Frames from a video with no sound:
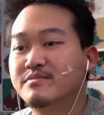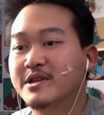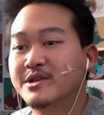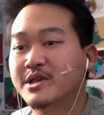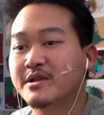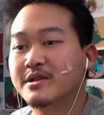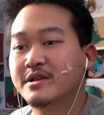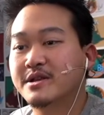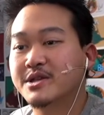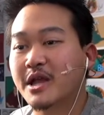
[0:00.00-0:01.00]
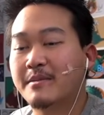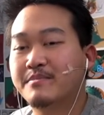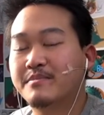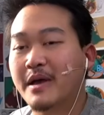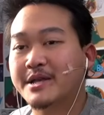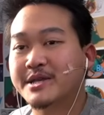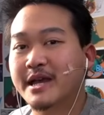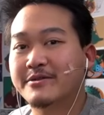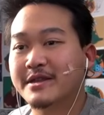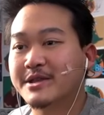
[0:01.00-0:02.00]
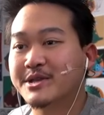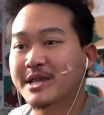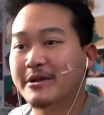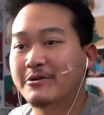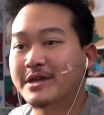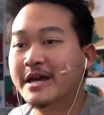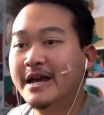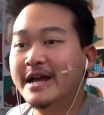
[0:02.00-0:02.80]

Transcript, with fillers: Please stop passing out. That doesn't sound healthy.